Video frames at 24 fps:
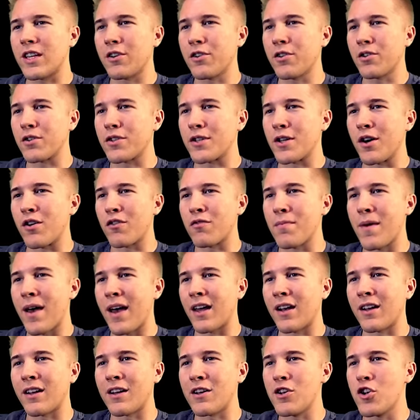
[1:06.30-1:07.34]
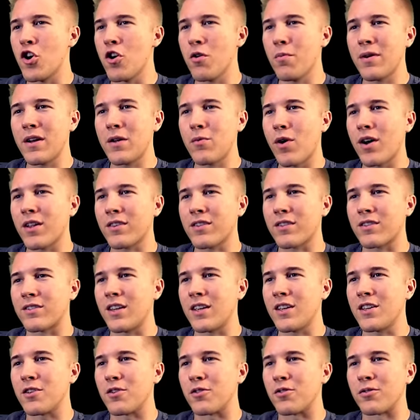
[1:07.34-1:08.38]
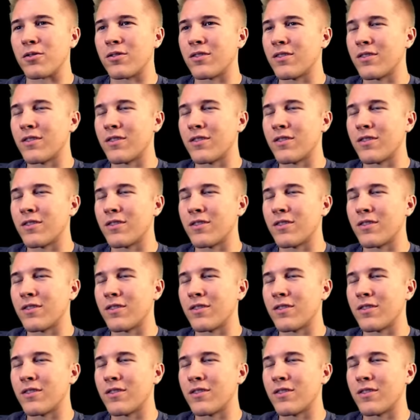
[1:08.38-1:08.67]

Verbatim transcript: kill yourself, man. Nobody wants to see you.